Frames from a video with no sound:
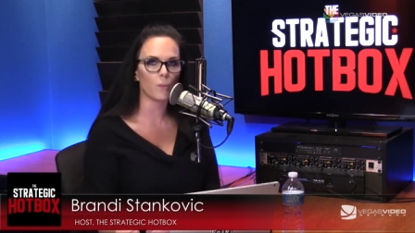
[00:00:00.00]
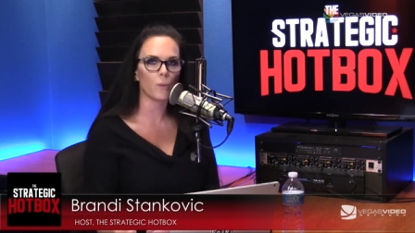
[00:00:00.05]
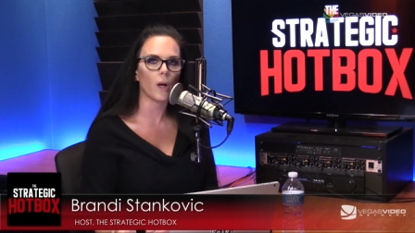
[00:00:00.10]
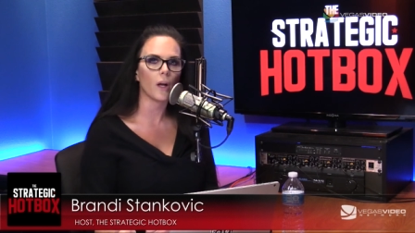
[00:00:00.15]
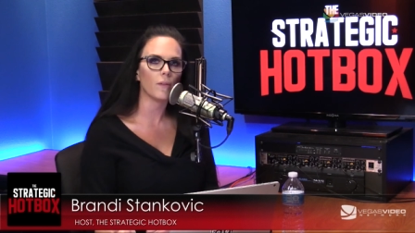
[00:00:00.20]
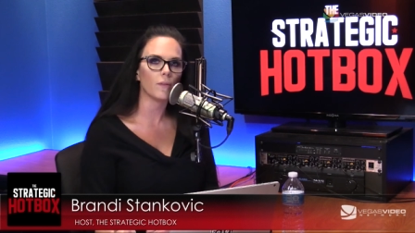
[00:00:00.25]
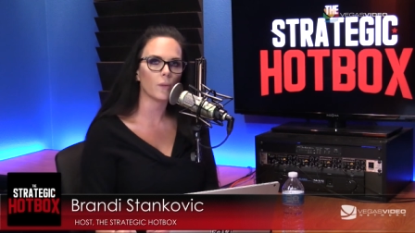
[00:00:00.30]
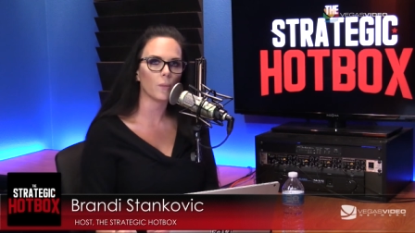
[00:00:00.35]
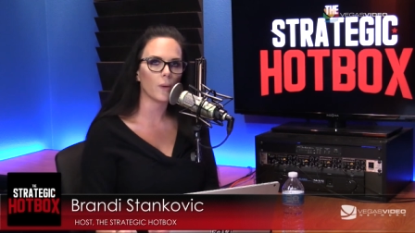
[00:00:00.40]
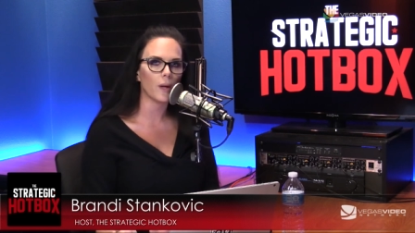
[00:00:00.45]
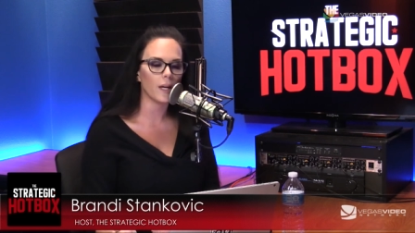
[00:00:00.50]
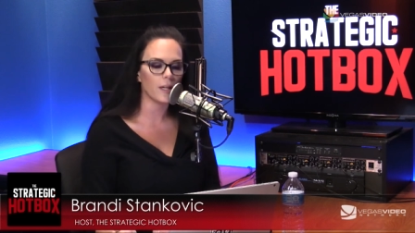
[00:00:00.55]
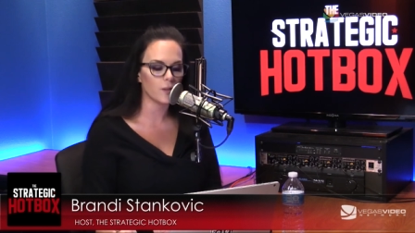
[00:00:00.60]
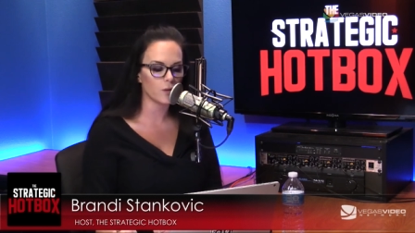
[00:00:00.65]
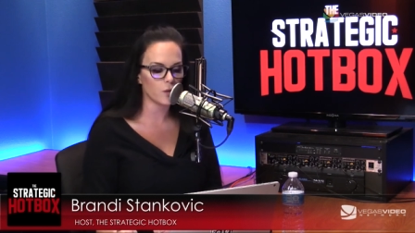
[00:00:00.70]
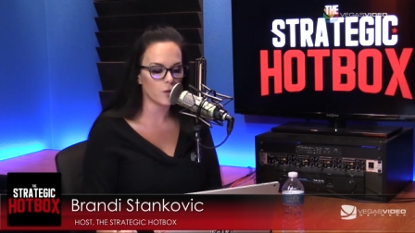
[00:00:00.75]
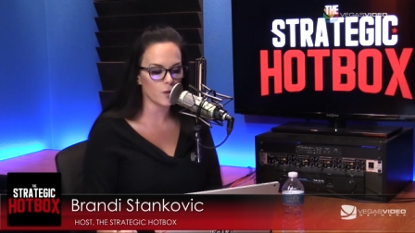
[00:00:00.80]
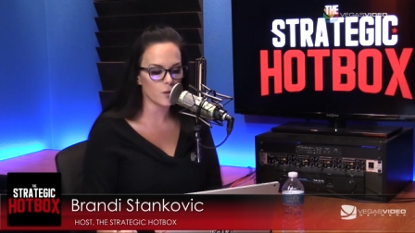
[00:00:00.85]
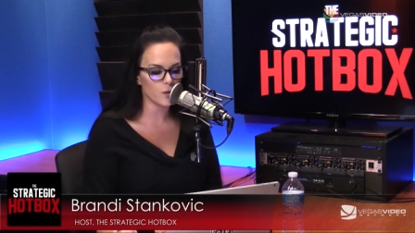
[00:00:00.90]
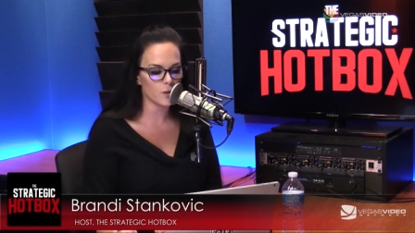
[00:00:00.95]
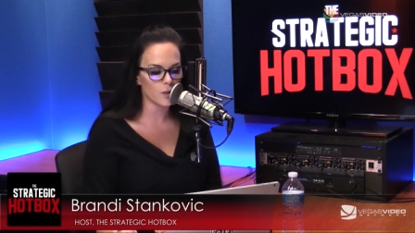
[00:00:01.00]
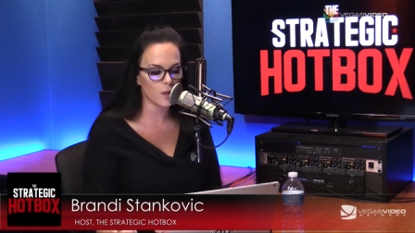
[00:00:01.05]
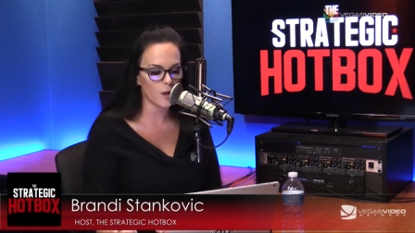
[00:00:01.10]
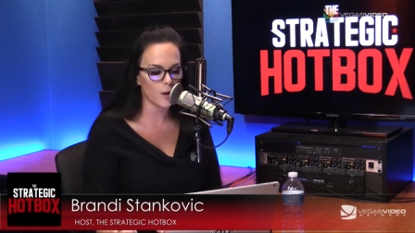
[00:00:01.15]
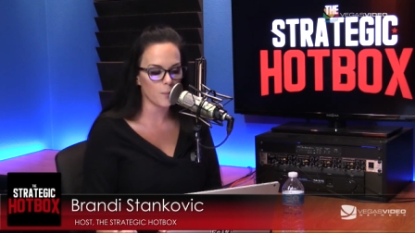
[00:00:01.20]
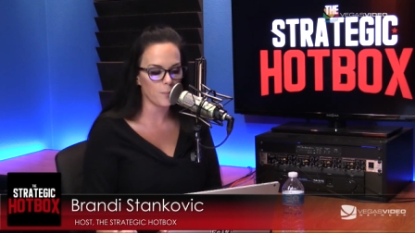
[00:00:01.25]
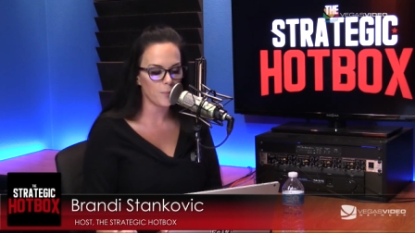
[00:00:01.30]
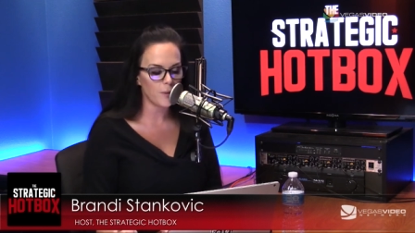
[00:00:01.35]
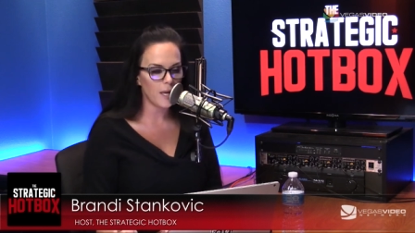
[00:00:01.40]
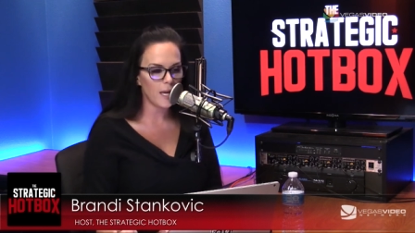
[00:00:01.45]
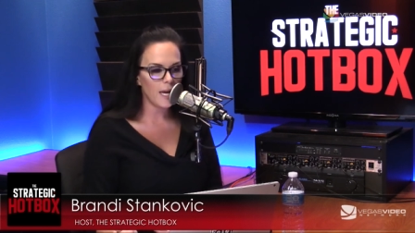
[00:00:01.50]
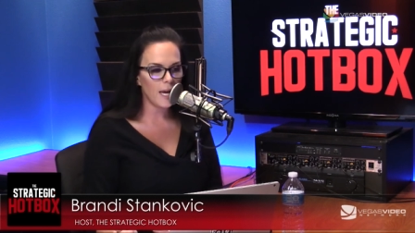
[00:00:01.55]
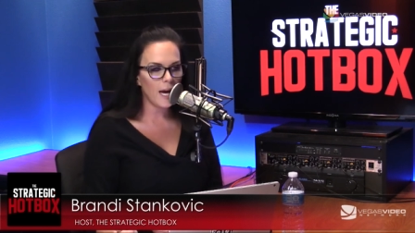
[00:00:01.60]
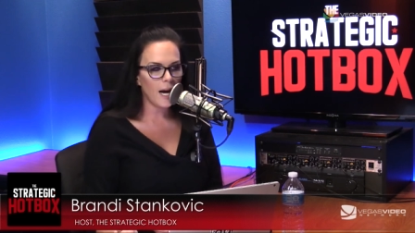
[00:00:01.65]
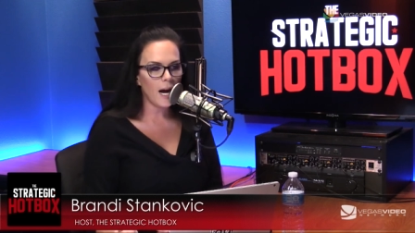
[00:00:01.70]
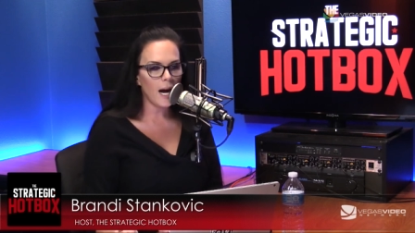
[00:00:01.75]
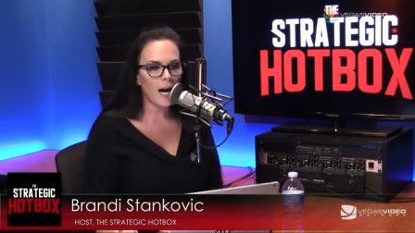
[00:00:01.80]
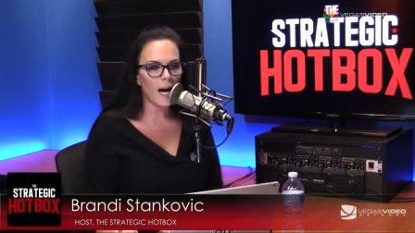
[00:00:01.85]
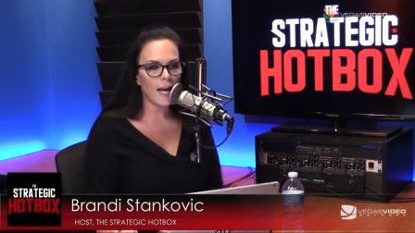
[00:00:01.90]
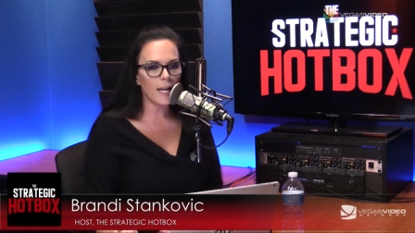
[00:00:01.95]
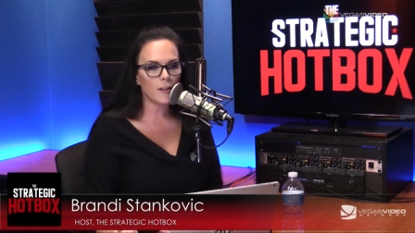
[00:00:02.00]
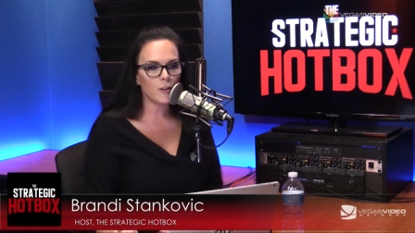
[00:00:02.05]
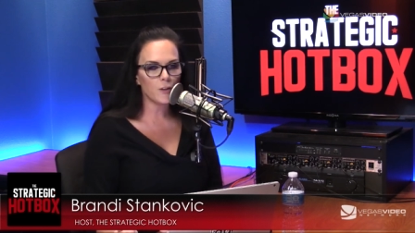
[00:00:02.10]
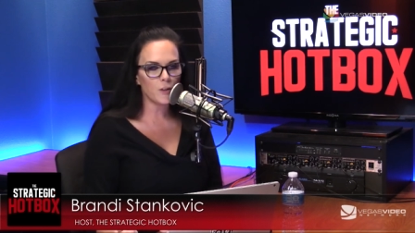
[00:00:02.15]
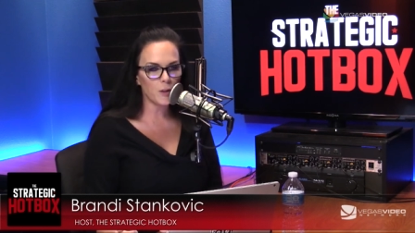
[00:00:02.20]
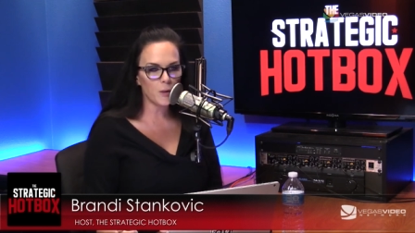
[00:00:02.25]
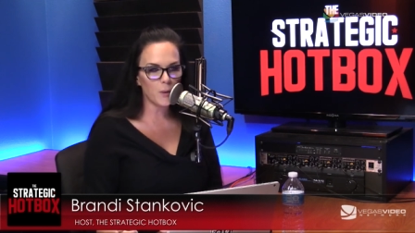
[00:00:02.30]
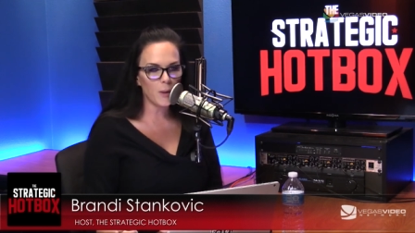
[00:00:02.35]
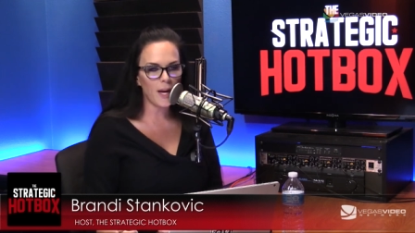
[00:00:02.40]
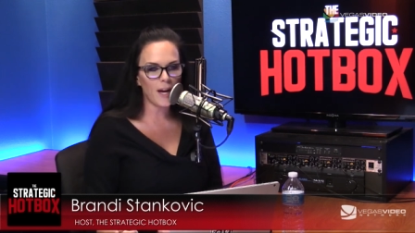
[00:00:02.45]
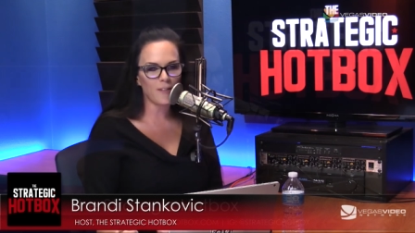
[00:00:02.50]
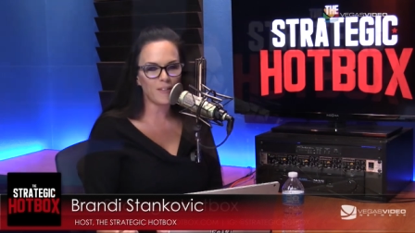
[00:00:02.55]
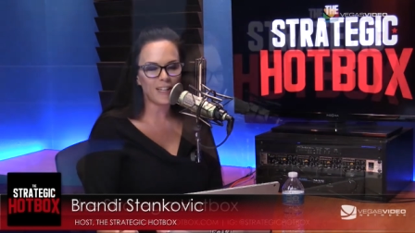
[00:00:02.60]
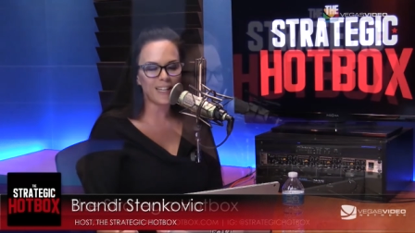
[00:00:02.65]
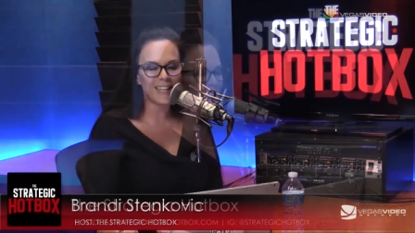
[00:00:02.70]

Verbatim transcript: and relevant way to do so i do have a